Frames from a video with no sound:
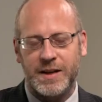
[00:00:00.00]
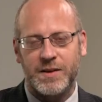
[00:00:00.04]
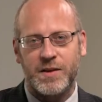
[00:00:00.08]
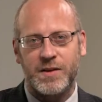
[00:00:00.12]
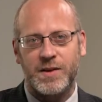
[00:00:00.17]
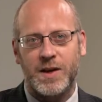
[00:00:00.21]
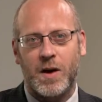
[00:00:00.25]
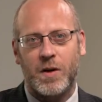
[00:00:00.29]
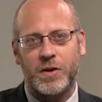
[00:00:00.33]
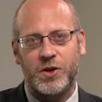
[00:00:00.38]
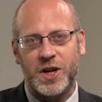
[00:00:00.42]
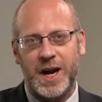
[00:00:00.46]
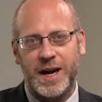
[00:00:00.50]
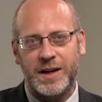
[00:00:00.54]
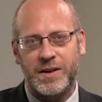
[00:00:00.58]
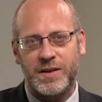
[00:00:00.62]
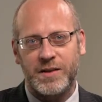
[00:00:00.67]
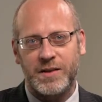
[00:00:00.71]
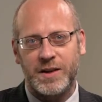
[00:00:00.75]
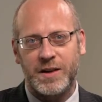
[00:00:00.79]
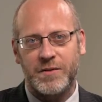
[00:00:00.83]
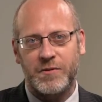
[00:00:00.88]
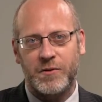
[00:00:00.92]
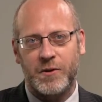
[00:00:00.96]
the South
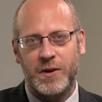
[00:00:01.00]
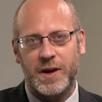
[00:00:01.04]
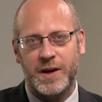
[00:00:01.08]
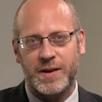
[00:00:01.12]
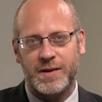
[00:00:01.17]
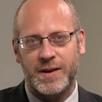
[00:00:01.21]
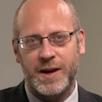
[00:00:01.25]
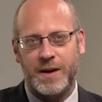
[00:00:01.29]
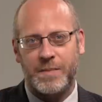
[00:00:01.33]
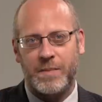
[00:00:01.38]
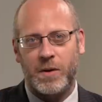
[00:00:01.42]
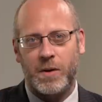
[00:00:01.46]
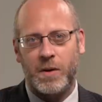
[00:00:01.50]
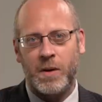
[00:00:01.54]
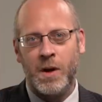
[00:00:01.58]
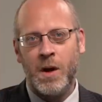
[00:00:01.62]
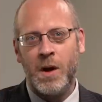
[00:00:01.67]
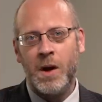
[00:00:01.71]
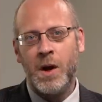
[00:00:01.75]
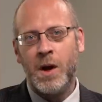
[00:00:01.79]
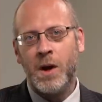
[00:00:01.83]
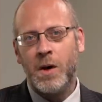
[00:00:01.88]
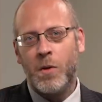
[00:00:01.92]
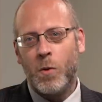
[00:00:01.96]
China Sea, for example,
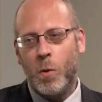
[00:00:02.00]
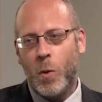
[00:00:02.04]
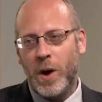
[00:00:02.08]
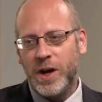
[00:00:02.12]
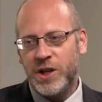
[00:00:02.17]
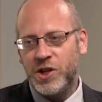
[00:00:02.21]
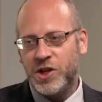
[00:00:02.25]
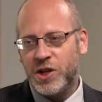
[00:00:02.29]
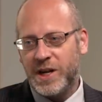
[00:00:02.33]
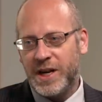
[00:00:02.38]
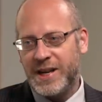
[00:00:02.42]
which